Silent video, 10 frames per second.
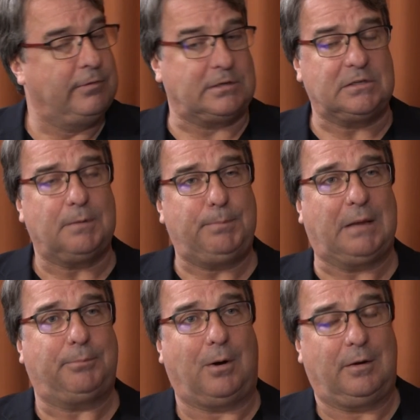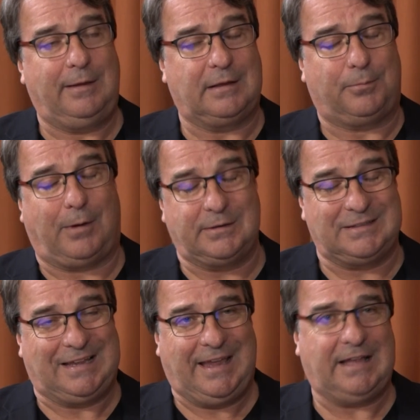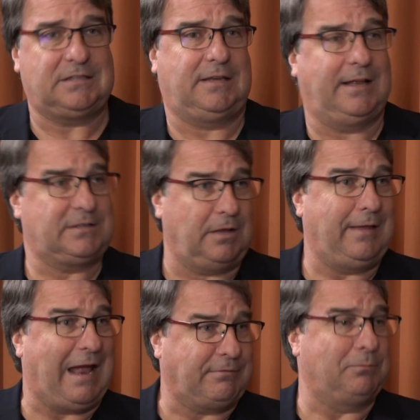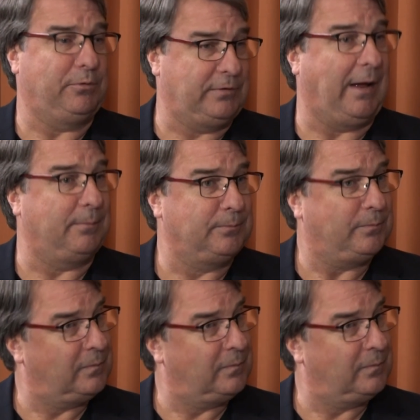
This is a big part of the enterprises. They can't stand still, they have to move now.